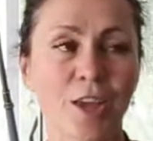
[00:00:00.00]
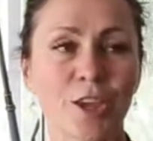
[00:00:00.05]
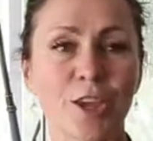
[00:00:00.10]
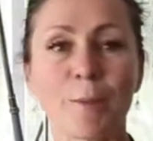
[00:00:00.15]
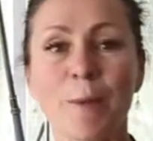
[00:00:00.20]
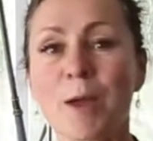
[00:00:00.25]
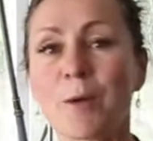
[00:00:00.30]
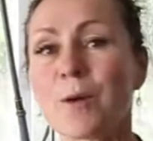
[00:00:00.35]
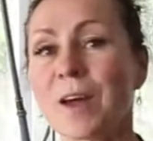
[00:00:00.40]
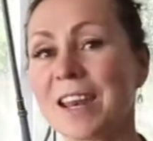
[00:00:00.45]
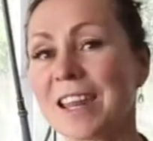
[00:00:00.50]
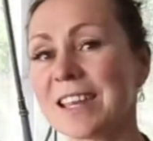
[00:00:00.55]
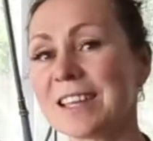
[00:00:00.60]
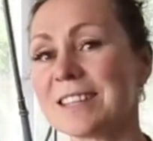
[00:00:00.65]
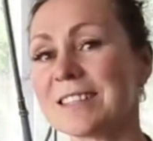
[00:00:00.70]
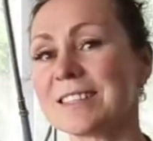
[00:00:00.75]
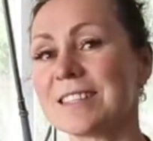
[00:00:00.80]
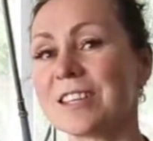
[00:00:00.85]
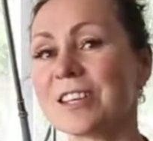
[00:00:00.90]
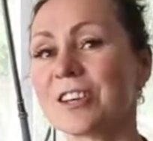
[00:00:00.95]
You might want to
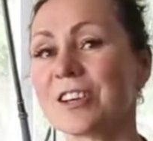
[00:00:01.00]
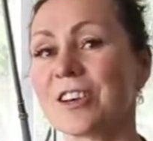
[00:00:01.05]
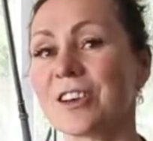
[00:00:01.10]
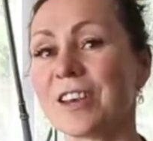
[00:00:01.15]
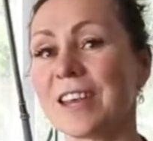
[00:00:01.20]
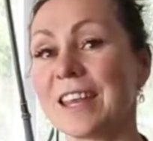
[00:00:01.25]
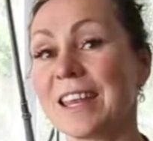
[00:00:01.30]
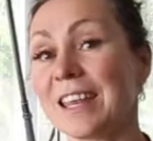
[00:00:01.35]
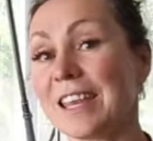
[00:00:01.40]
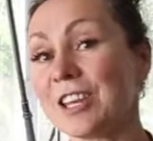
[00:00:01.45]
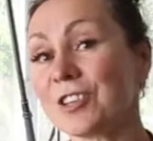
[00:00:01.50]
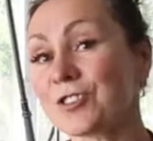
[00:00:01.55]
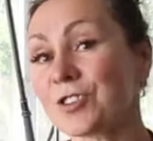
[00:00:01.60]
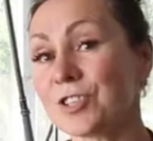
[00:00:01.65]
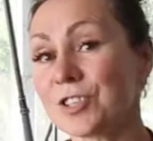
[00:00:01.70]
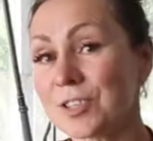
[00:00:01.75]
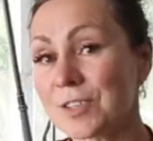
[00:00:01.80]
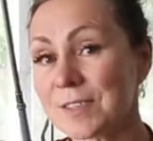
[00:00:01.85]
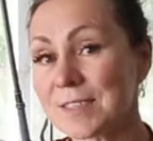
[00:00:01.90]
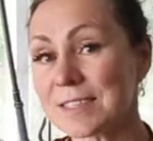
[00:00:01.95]
consider
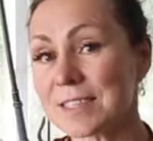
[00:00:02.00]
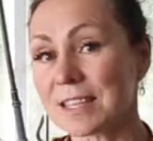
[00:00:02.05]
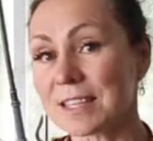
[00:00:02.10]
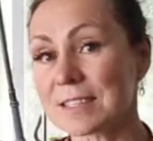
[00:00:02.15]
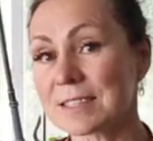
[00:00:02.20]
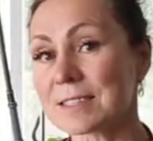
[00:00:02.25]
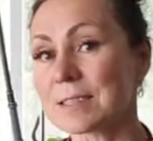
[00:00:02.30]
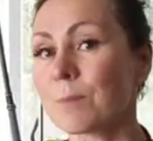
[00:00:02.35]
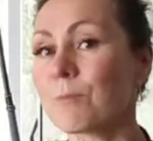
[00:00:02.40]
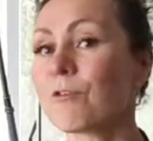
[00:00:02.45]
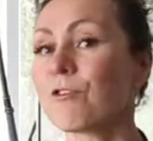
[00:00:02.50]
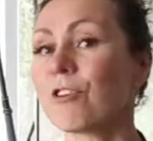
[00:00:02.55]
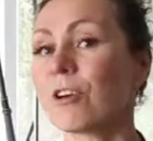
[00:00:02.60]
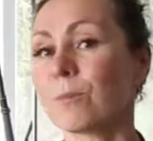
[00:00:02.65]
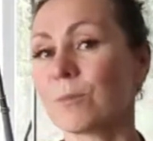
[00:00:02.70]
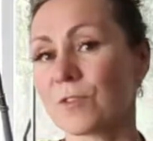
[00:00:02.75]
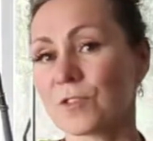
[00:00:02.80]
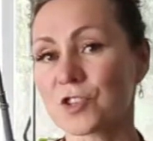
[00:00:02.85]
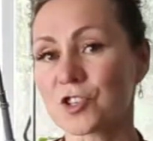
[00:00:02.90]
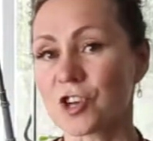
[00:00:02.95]
introducing some
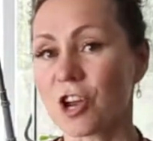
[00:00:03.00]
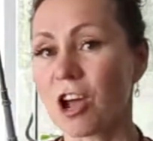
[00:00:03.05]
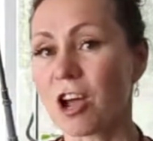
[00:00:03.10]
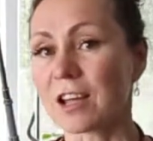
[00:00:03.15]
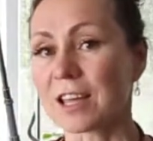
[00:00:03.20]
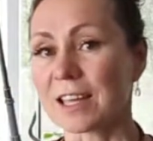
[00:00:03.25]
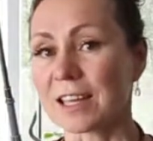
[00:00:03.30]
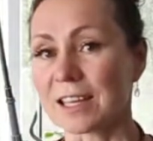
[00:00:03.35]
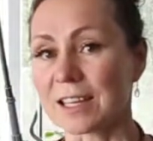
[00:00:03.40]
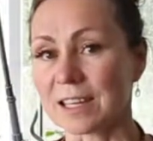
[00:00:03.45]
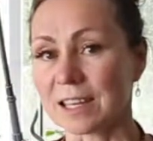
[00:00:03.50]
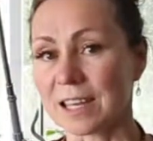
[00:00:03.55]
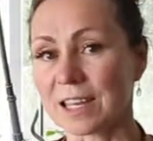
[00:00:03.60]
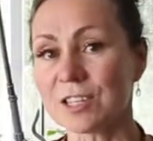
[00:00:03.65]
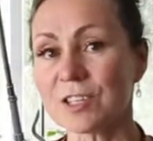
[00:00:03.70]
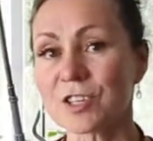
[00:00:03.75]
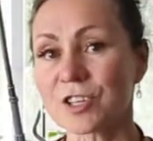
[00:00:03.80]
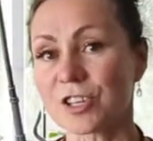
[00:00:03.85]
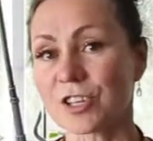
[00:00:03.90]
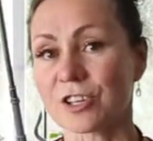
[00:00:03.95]
form of chaga
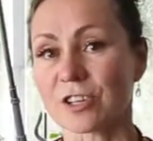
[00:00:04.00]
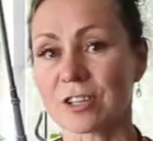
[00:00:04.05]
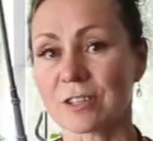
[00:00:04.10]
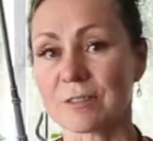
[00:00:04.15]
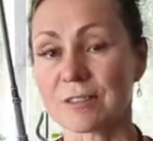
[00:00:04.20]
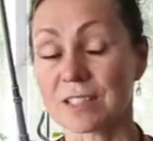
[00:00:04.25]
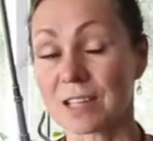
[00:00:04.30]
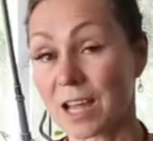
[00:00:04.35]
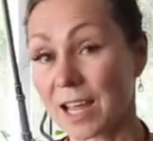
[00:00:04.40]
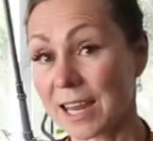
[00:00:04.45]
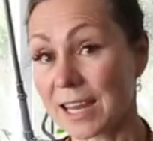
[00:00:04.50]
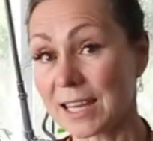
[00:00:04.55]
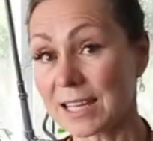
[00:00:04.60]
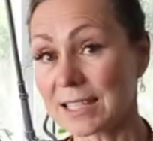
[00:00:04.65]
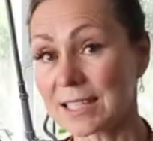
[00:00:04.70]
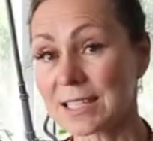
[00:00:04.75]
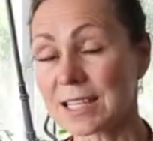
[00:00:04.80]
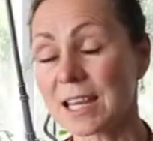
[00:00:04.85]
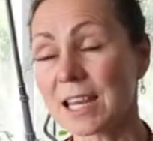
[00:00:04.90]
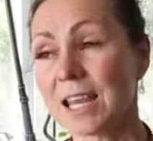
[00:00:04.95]
into your
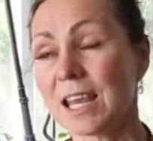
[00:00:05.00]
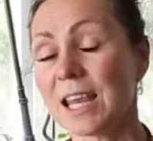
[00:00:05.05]
diet.